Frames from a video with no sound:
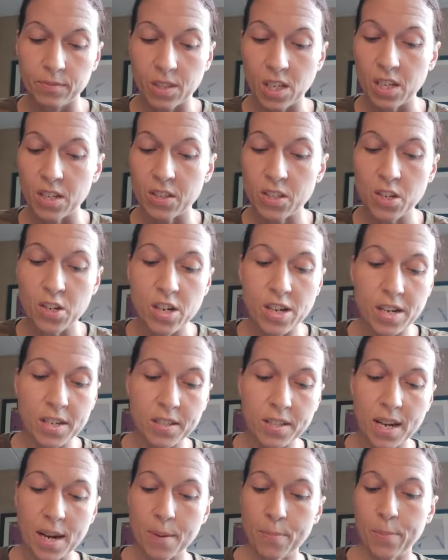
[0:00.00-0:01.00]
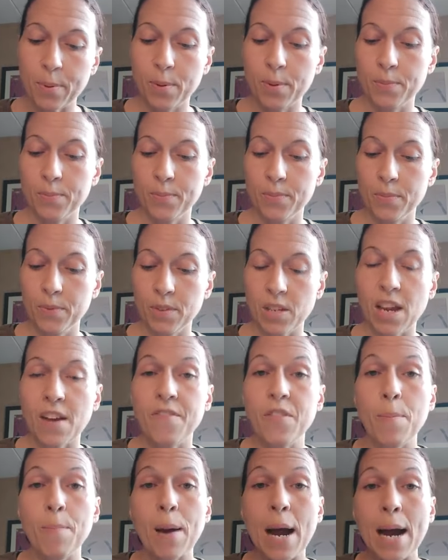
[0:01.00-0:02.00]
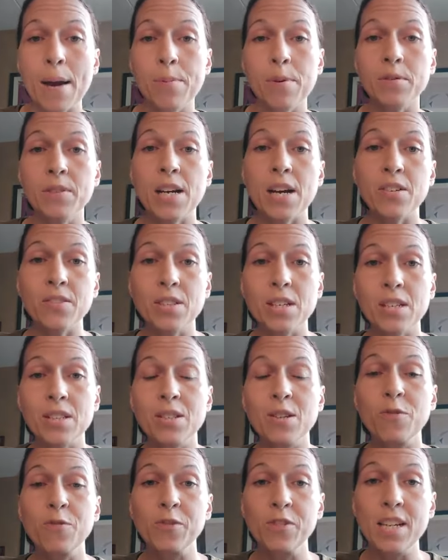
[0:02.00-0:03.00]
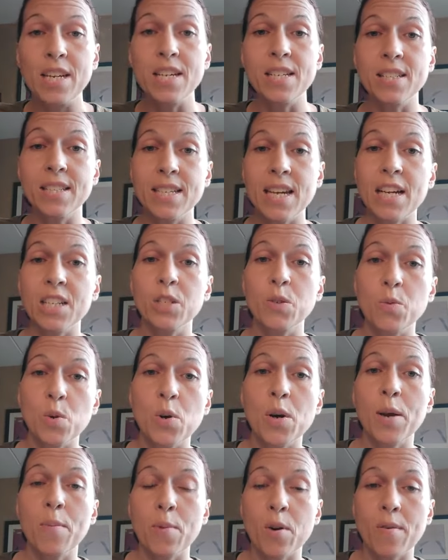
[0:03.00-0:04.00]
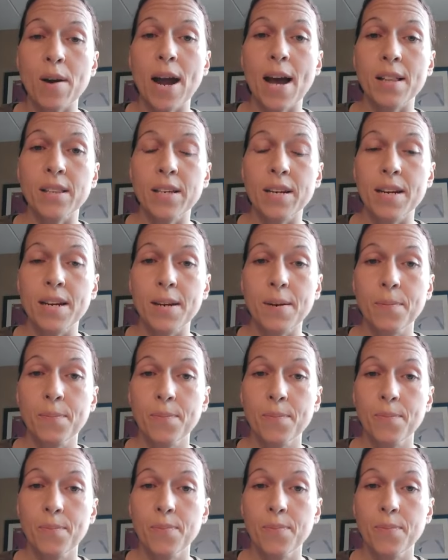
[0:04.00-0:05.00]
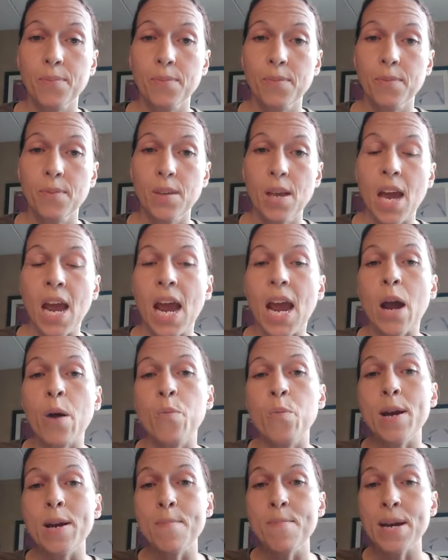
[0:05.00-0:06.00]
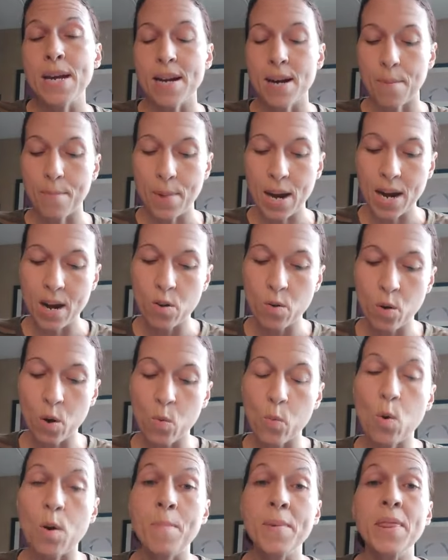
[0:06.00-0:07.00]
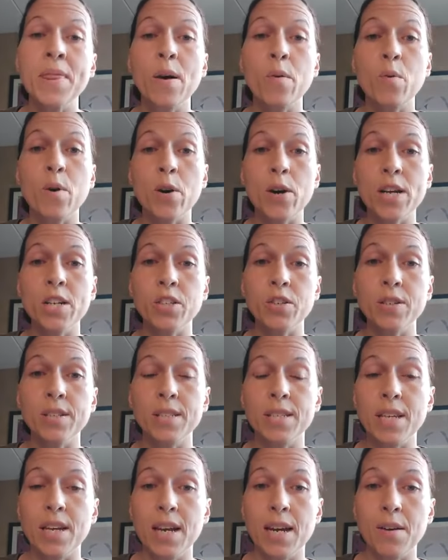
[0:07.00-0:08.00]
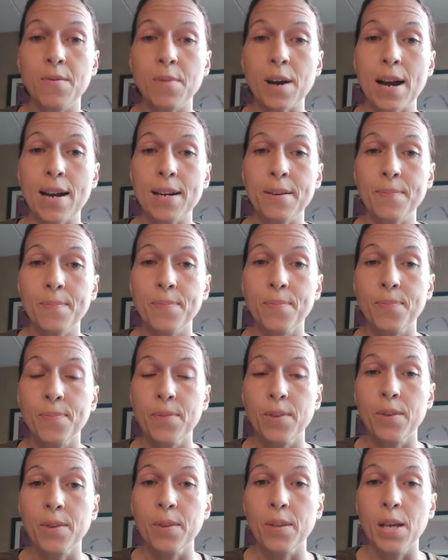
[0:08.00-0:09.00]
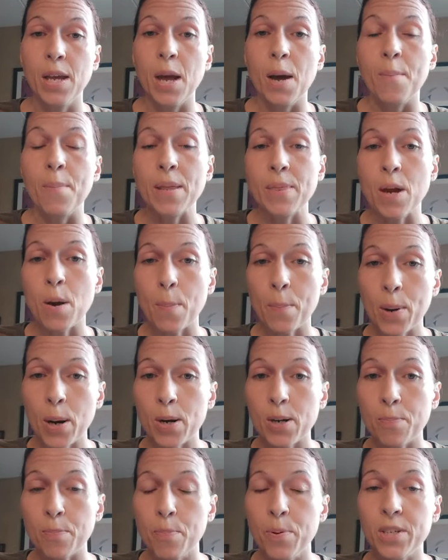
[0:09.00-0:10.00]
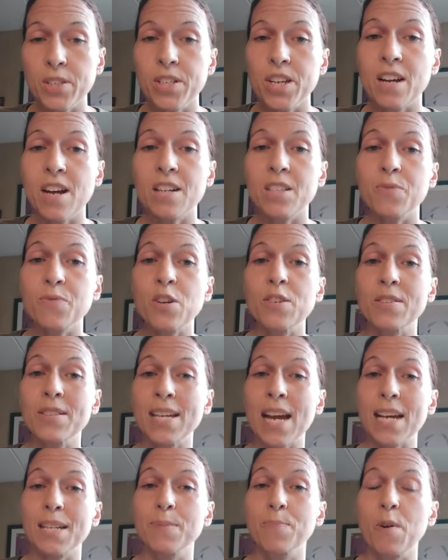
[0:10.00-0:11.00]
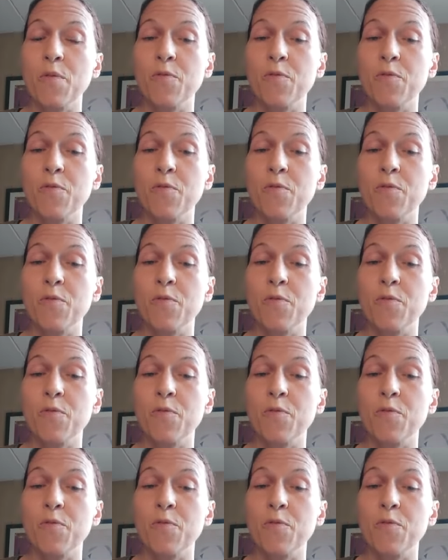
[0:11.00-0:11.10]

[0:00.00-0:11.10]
Here's a good example. If the Bible tells us to flee sexual immorality, and we meet a man or a woman that we're interested in, right? But they're pushing us for sex